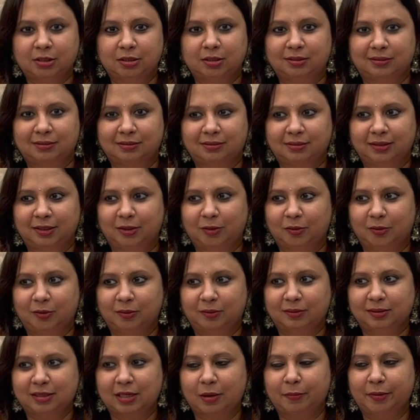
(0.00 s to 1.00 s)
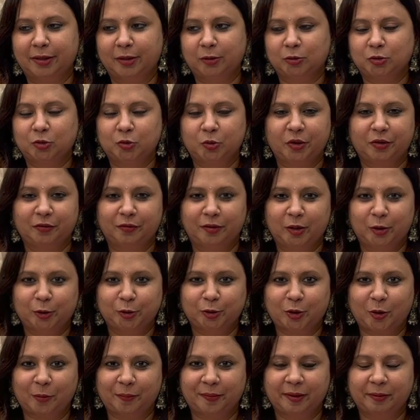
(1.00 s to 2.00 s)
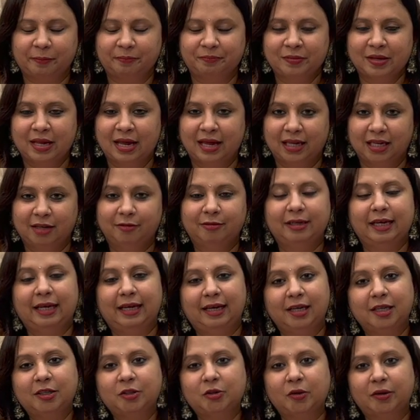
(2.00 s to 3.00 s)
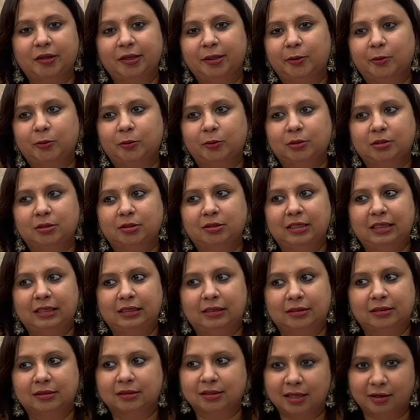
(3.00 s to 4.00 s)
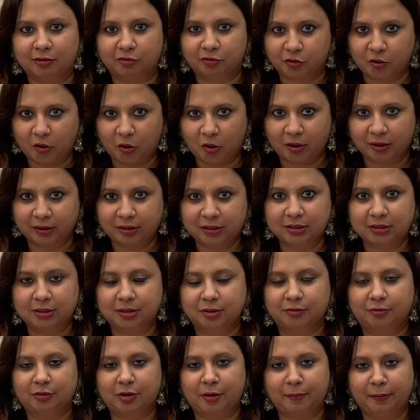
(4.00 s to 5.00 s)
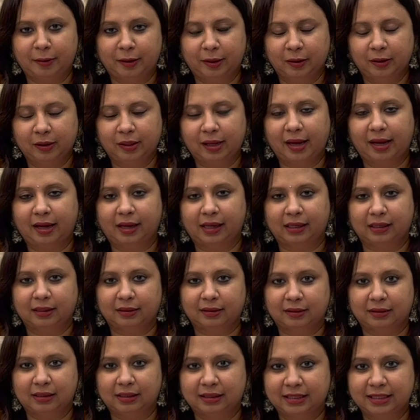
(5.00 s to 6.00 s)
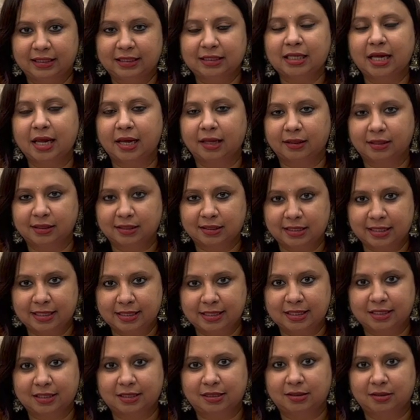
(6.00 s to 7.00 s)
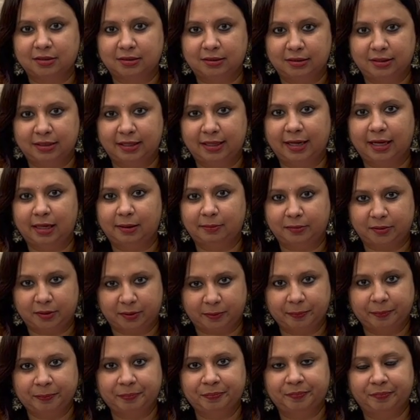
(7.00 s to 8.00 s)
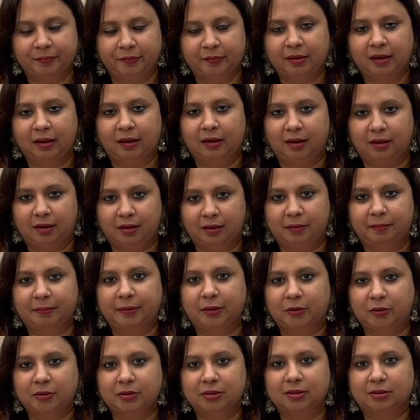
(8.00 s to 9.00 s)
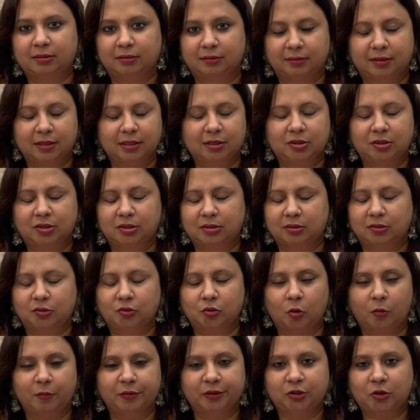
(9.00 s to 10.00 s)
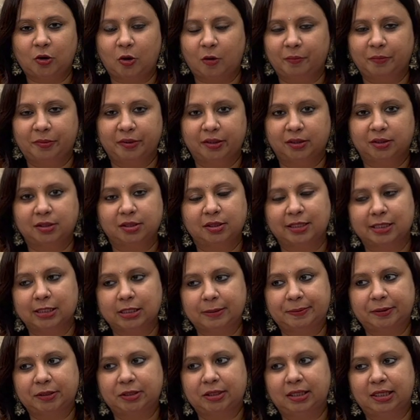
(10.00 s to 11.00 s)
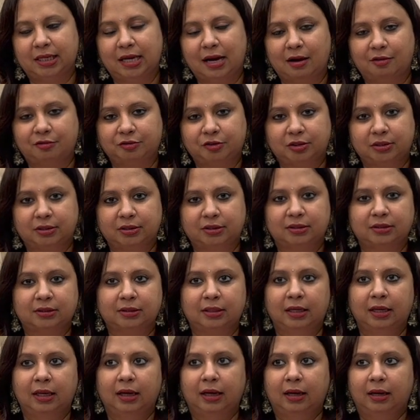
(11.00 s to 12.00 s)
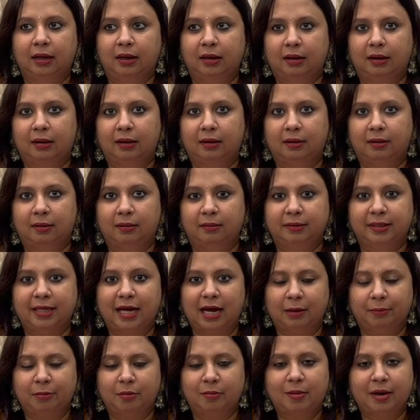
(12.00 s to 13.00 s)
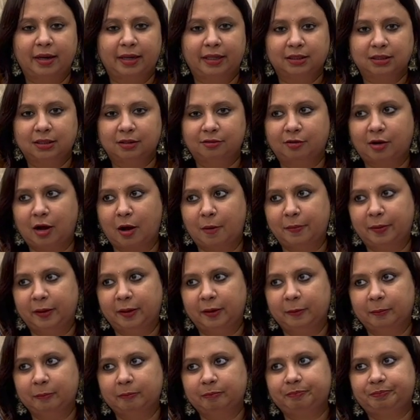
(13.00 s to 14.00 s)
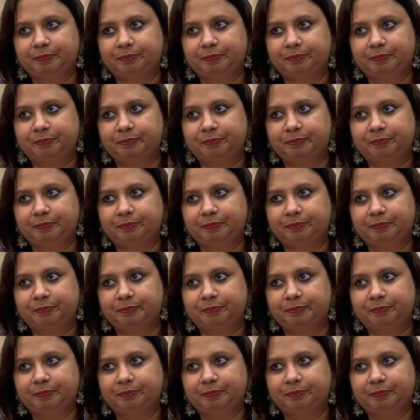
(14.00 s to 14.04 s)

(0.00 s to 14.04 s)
somebody who's doing window shopping. Even electronic goods dealers have got this from me, and they're saying their sales has really helped. Because there's so much competition, especially after the hypermarkets have come in,